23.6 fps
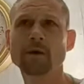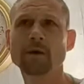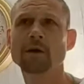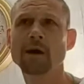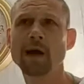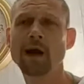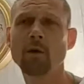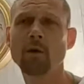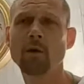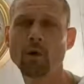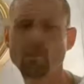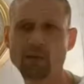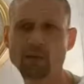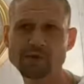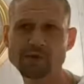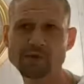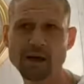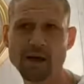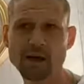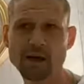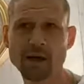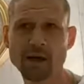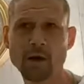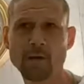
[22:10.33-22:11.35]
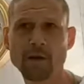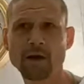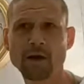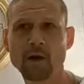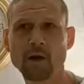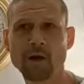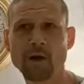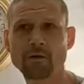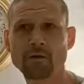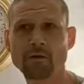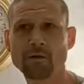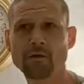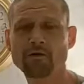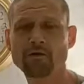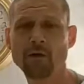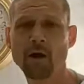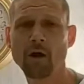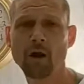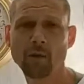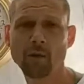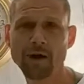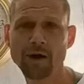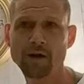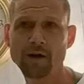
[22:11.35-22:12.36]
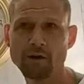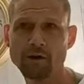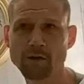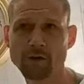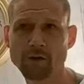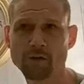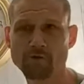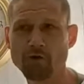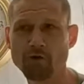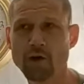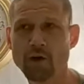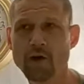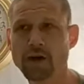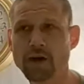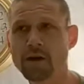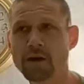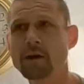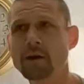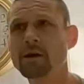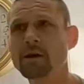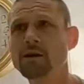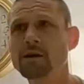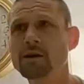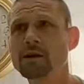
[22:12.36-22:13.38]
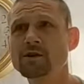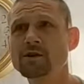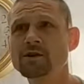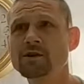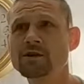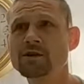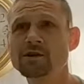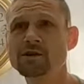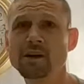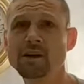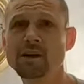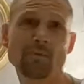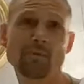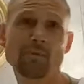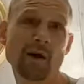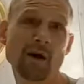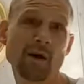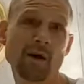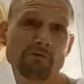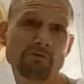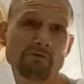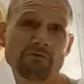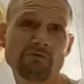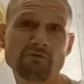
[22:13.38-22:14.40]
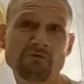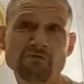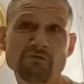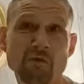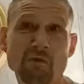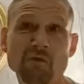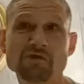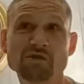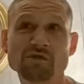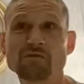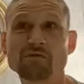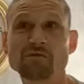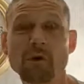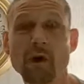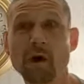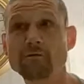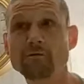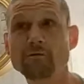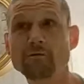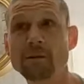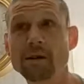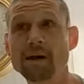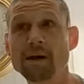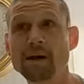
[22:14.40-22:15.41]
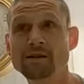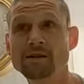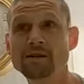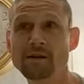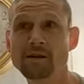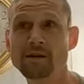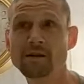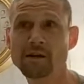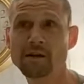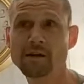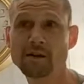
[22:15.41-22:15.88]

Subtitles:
How long was that going on? The following and the running. And she said about 4 to 5 minutes.